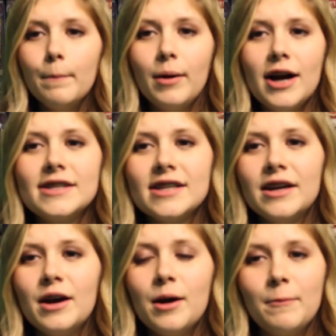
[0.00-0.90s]
But
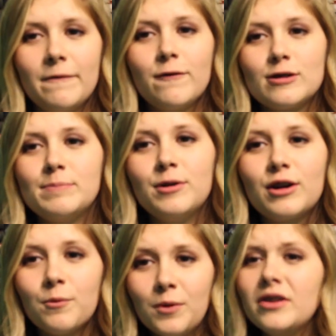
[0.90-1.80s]
my first
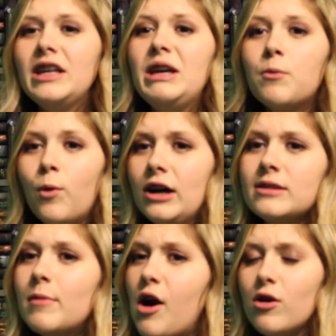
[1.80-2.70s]
book really
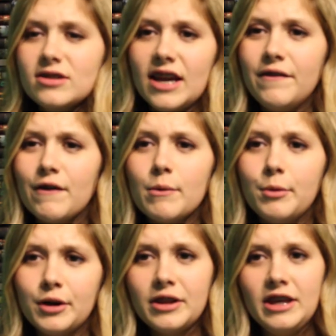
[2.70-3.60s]
was my all-time favorite
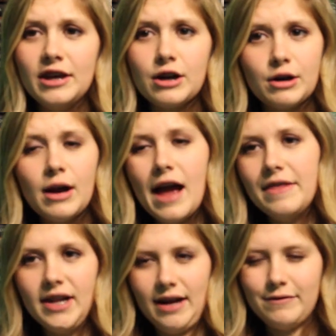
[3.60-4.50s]
book of the year,
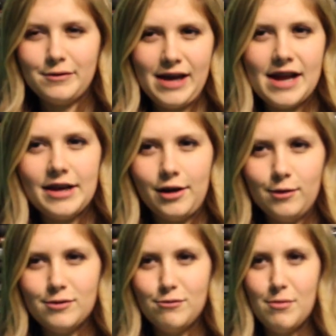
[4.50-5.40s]
and then after that it
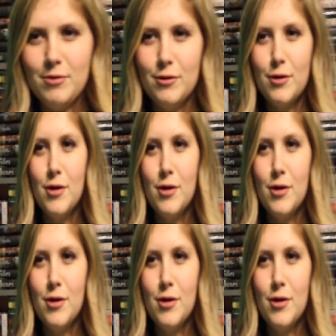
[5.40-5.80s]
goes normal.